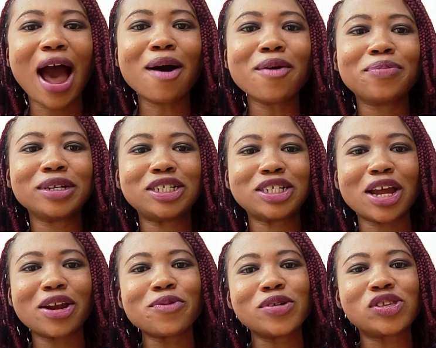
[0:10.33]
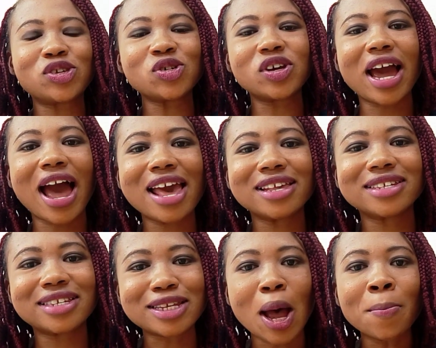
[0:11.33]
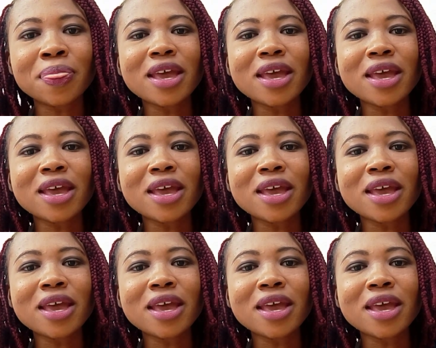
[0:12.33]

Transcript: I will be sharing with you guys